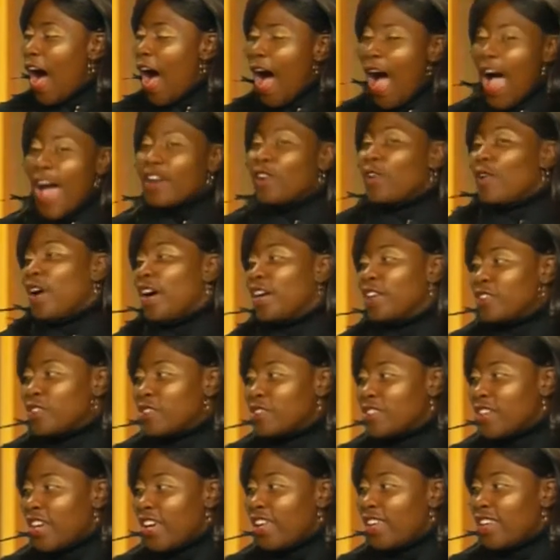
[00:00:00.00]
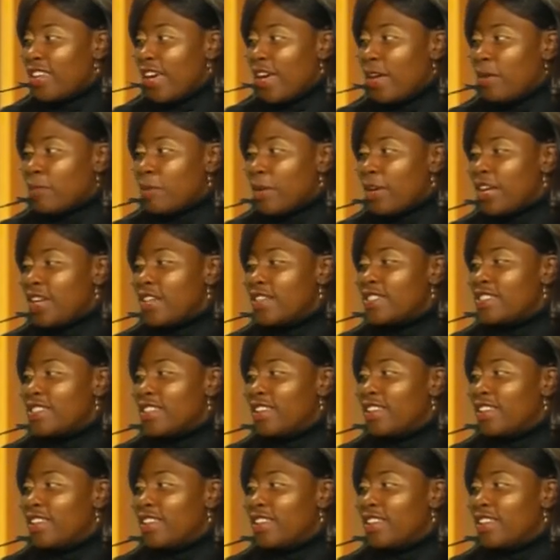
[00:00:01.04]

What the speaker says: I don't understand that, because